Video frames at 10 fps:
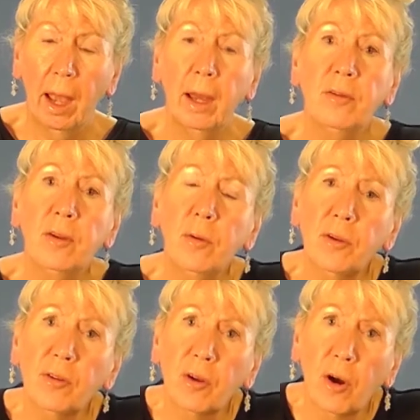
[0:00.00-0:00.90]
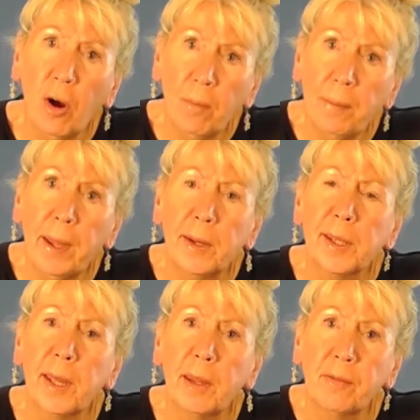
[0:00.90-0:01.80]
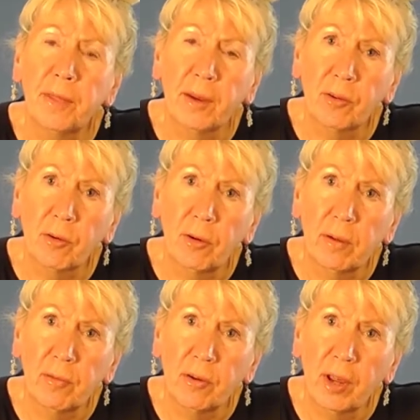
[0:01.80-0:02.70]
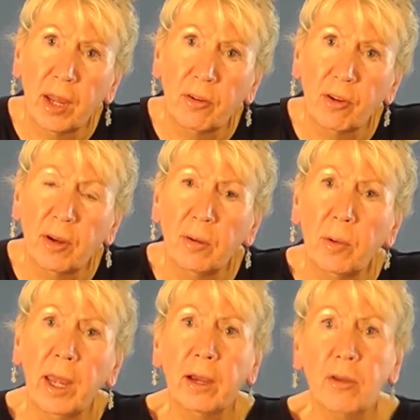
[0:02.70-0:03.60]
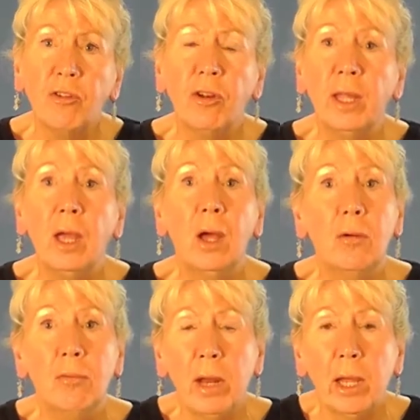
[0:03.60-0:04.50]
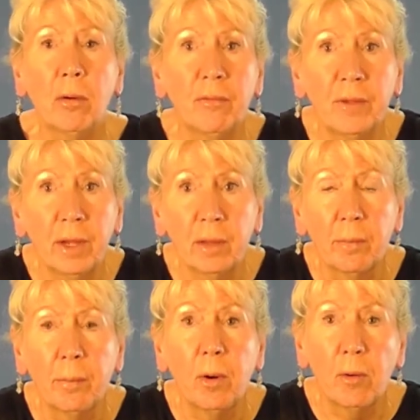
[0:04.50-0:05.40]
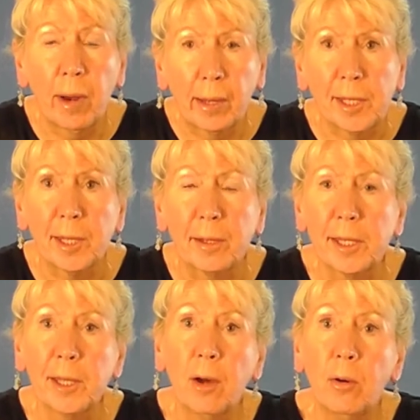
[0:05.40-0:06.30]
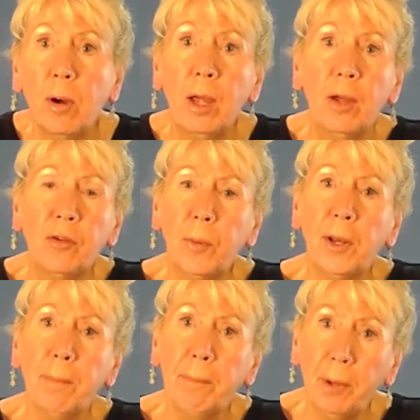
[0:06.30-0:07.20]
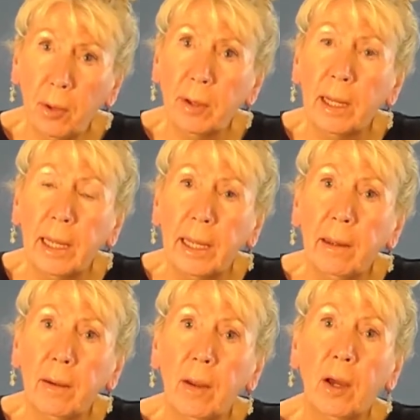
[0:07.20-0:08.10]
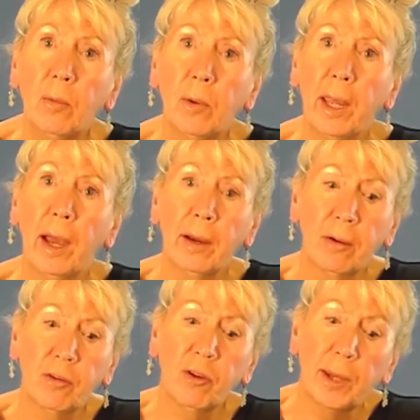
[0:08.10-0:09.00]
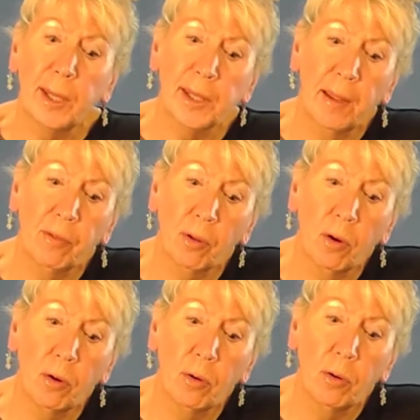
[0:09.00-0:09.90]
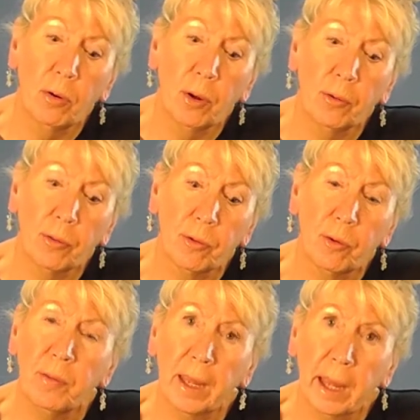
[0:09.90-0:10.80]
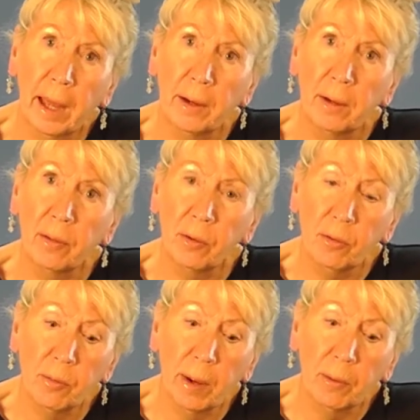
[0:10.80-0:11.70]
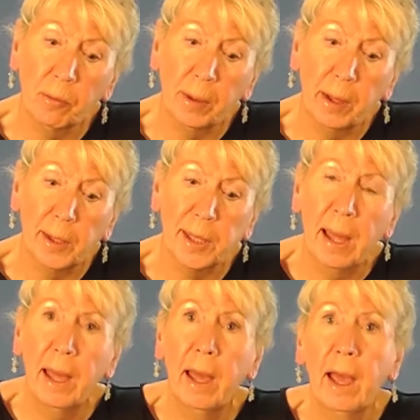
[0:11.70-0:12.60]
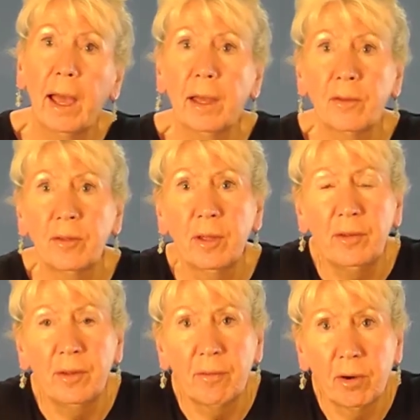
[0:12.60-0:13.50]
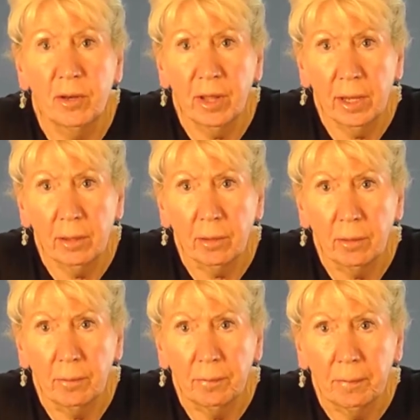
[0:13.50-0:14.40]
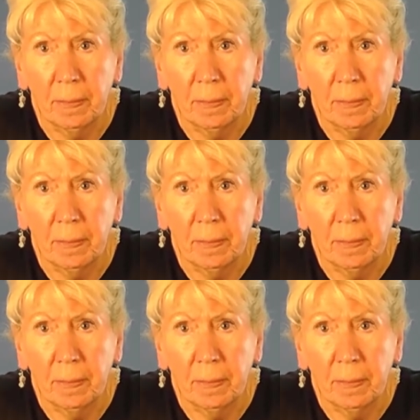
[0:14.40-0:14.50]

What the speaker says: And in order to compensate for that degree of rotation, we actually reconfigured the bore axis. So, to put it bluntly, we actually sent the hole through the cannon, through the mouthpiece, at a different angle.